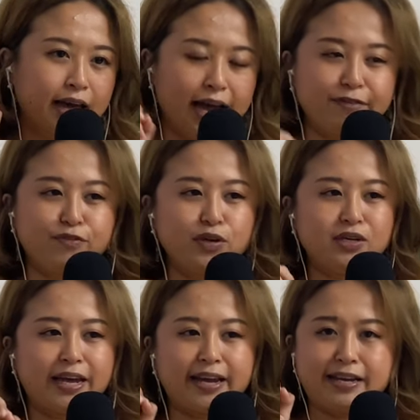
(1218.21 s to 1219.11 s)
every
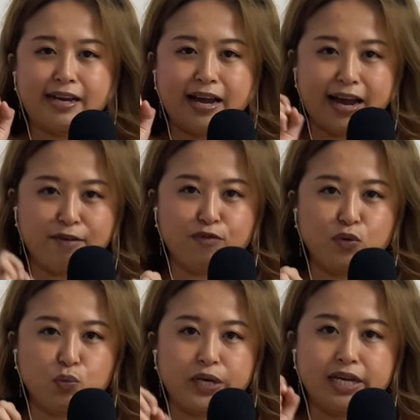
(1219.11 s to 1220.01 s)
day, every
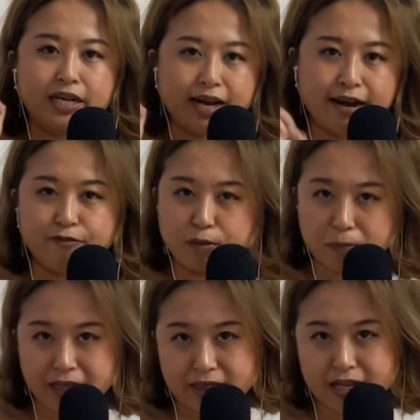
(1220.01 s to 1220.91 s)
week, every
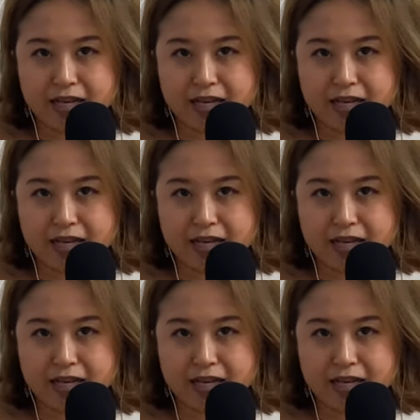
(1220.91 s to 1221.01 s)
month.